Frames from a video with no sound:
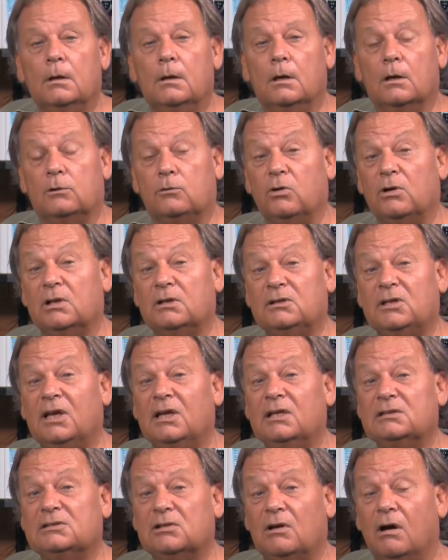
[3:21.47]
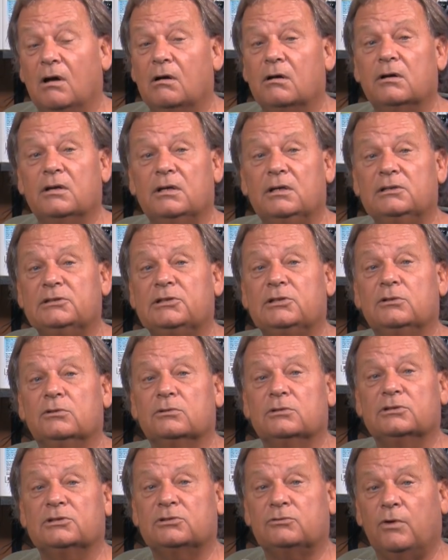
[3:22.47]
Acrylic tanks are easier
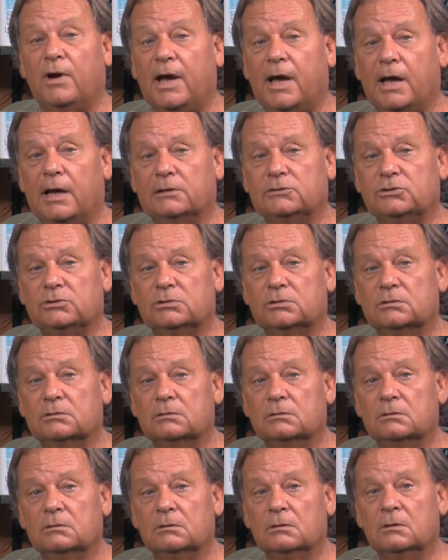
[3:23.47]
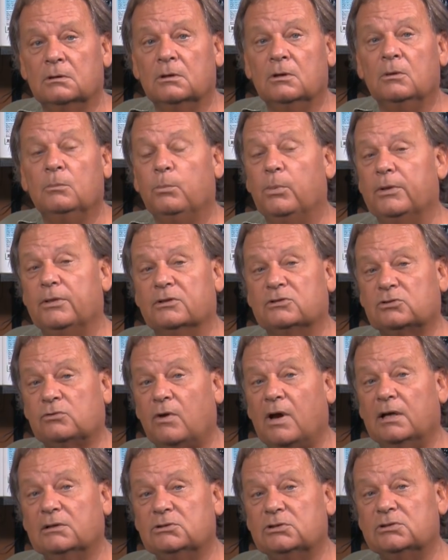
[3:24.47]
to scratch, but the
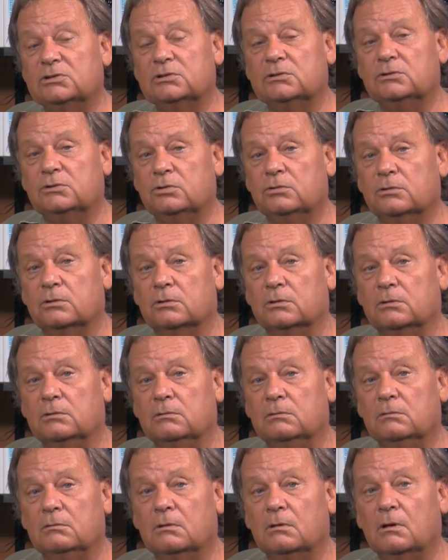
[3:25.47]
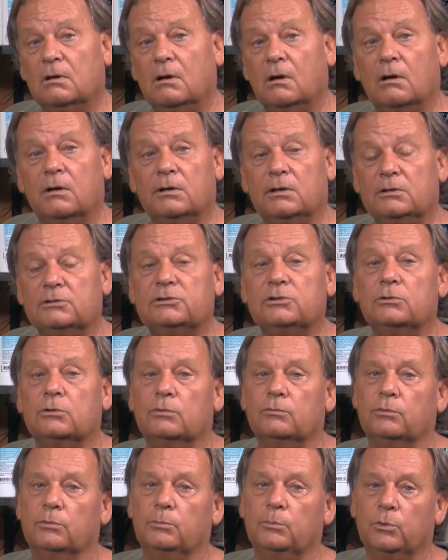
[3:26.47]
scratches in turn are easier
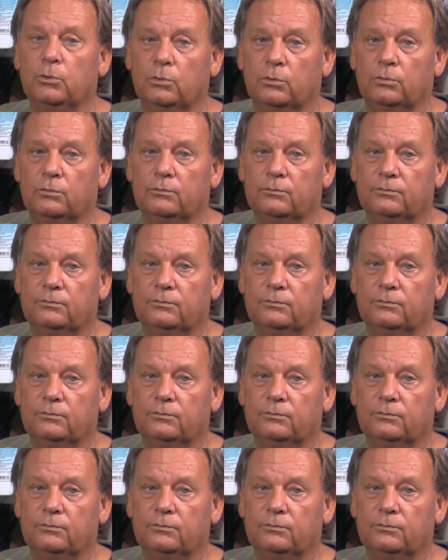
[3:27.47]
to remove.